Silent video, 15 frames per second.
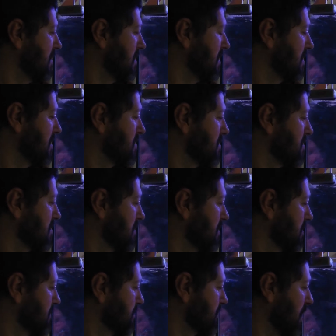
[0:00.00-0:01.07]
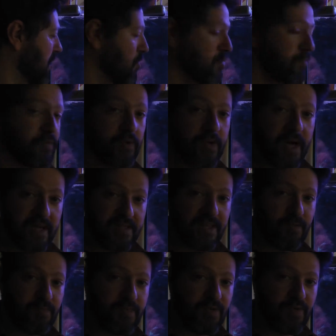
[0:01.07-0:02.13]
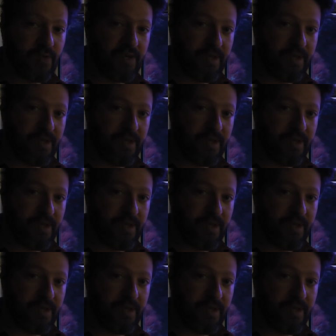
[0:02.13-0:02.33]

And I hope you guys help me to